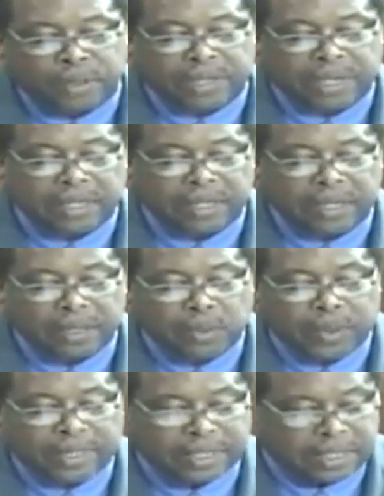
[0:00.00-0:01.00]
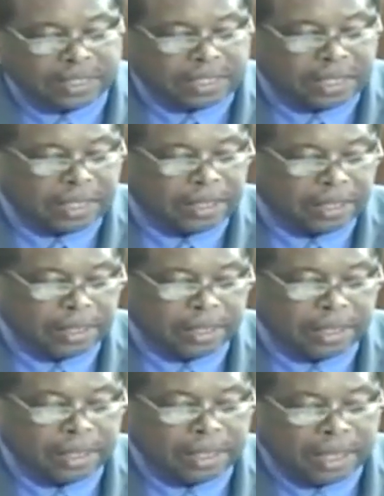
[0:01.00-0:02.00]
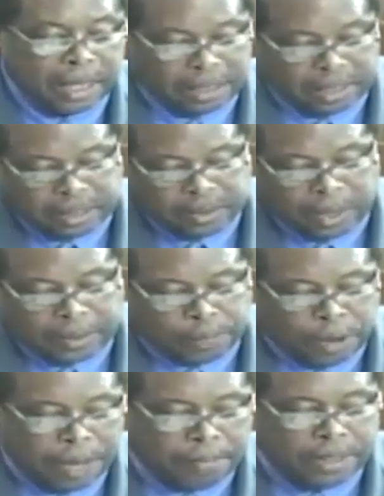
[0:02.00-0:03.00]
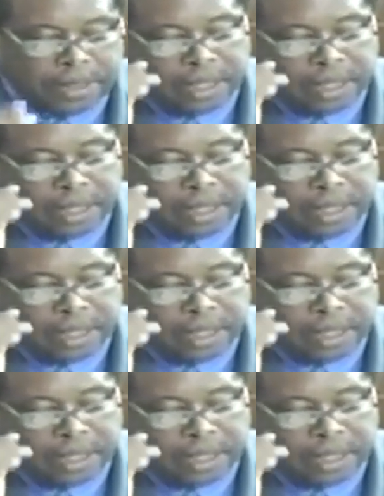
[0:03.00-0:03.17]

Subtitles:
in 2016. And this is what the Prime Minister